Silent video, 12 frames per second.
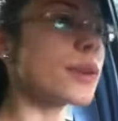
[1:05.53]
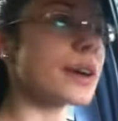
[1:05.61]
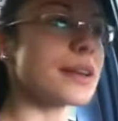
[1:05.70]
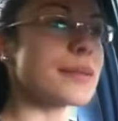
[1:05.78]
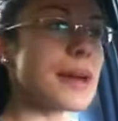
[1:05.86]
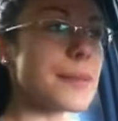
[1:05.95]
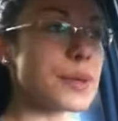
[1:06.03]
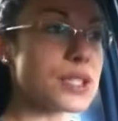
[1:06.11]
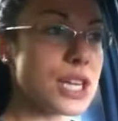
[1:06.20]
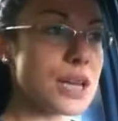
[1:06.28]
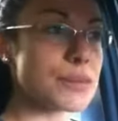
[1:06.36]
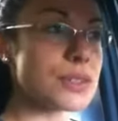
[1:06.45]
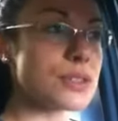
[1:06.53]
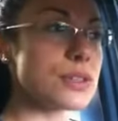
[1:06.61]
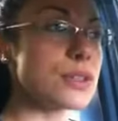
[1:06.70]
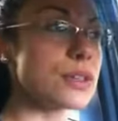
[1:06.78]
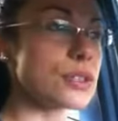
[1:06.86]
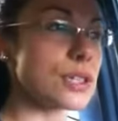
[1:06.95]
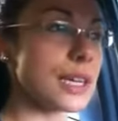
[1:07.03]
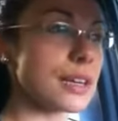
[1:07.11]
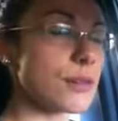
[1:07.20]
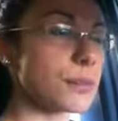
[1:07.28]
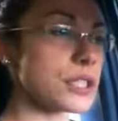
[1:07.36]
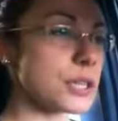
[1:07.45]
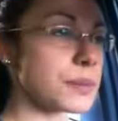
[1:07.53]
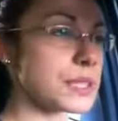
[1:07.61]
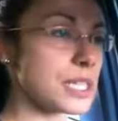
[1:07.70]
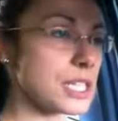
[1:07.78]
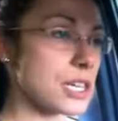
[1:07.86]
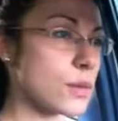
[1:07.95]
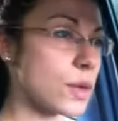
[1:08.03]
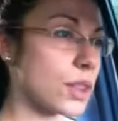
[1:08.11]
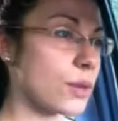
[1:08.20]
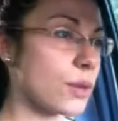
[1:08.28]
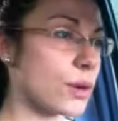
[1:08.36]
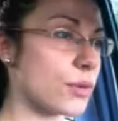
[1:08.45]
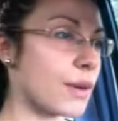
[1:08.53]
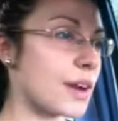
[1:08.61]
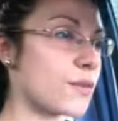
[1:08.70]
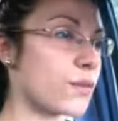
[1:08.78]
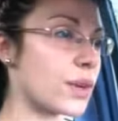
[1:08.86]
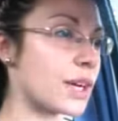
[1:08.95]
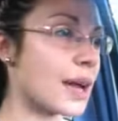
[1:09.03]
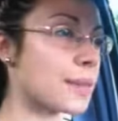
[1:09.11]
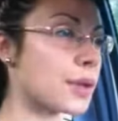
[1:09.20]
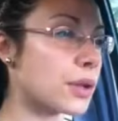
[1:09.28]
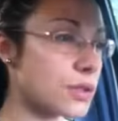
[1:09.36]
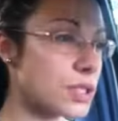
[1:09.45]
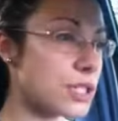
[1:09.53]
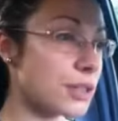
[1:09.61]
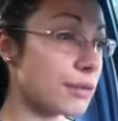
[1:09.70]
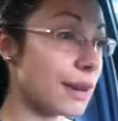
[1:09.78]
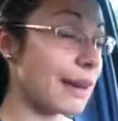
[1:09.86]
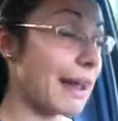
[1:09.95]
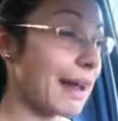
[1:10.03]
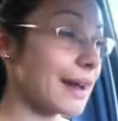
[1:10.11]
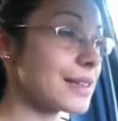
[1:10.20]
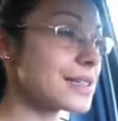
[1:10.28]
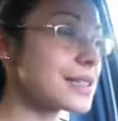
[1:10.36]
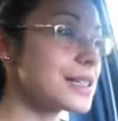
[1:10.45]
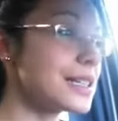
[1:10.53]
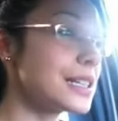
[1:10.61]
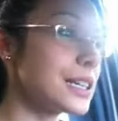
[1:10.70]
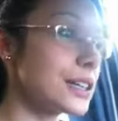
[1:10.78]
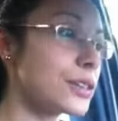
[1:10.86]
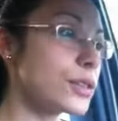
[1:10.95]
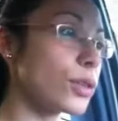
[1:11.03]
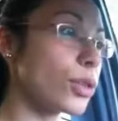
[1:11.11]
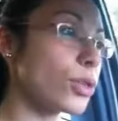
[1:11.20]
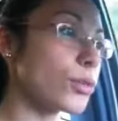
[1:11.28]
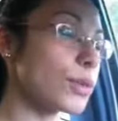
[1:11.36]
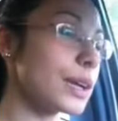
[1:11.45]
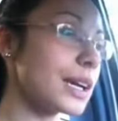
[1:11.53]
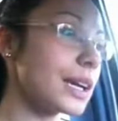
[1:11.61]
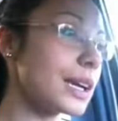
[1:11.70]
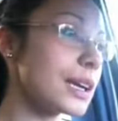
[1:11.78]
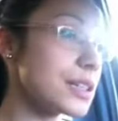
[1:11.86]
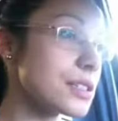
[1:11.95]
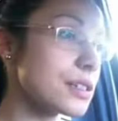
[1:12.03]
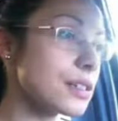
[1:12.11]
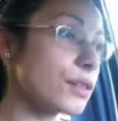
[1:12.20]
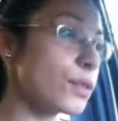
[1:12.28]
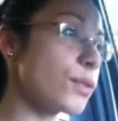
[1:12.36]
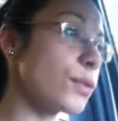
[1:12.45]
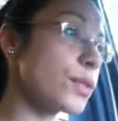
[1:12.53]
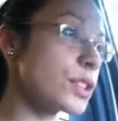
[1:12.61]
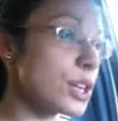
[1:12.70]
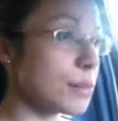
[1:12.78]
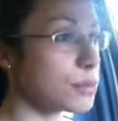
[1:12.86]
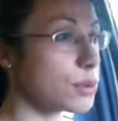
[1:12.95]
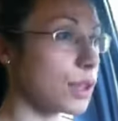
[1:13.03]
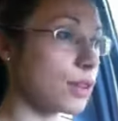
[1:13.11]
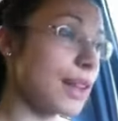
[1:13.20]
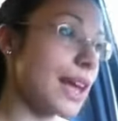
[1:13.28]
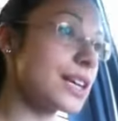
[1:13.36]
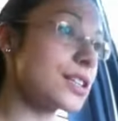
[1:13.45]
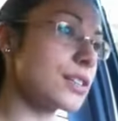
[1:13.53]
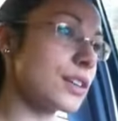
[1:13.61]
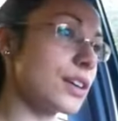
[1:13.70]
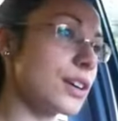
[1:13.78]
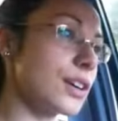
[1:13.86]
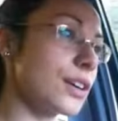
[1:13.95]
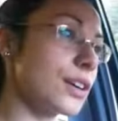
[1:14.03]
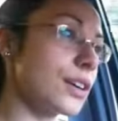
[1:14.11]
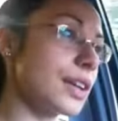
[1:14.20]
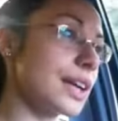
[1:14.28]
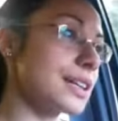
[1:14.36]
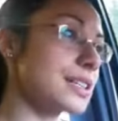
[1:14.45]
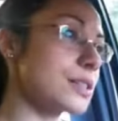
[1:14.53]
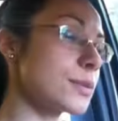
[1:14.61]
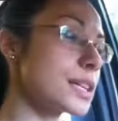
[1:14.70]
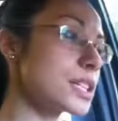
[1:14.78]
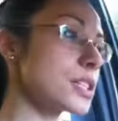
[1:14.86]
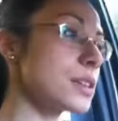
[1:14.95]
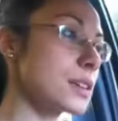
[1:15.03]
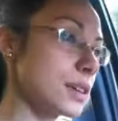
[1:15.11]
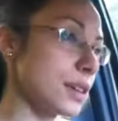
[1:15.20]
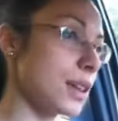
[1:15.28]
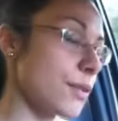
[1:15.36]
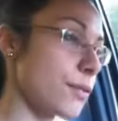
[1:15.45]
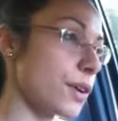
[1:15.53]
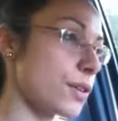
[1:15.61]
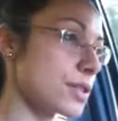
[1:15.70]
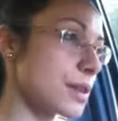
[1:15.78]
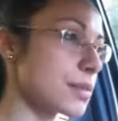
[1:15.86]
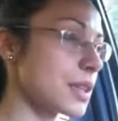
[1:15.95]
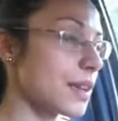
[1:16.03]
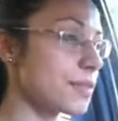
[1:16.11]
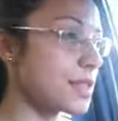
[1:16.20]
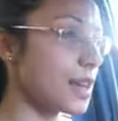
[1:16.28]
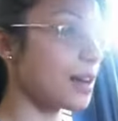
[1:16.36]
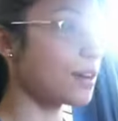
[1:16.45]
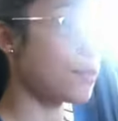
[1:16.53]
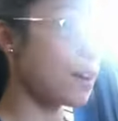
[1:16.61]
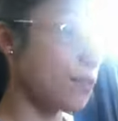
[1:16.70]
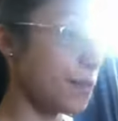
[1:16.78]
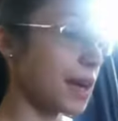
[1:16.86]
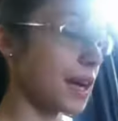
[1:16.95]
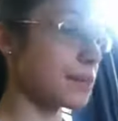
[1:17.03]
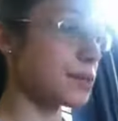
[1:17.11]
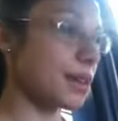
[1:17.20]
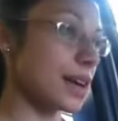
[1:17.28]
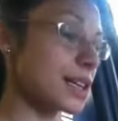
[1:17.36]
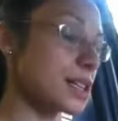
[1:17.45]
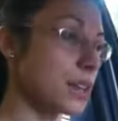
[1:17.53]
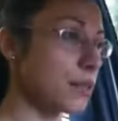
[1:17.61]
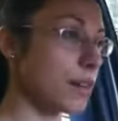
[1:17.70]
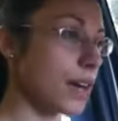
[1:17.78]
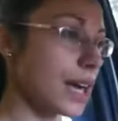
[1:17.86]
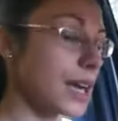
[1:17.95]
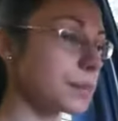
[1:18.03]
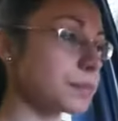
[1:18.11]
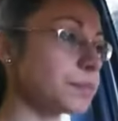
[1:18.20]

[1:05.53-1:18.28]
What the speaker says: Running man push-ups. So you get into a push-up position with your right foot up close to your right hand. You do 3 sort of jumps with your legs. So your legs switch. Left foot goes up to left side, right foot back up to right. A little running.